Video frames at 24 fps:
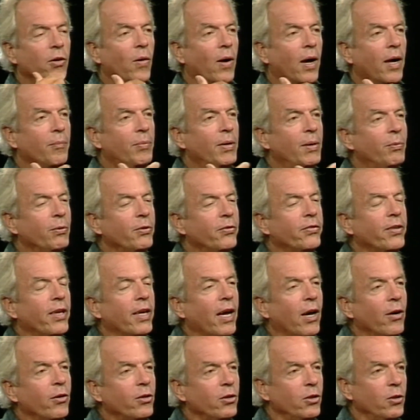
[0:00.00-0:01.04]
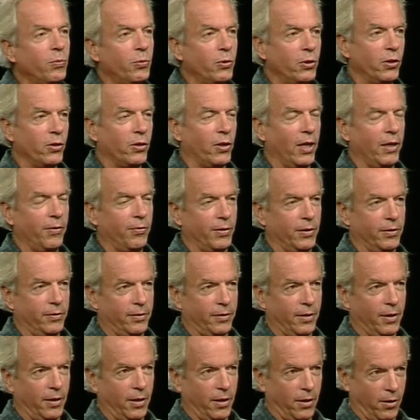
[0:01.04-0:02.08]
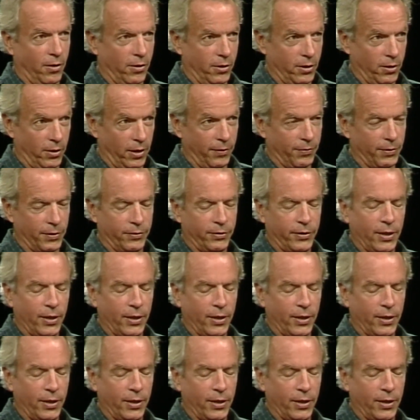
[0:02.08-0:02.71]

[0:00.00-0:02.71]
You know, people say, how can you put your life on all your life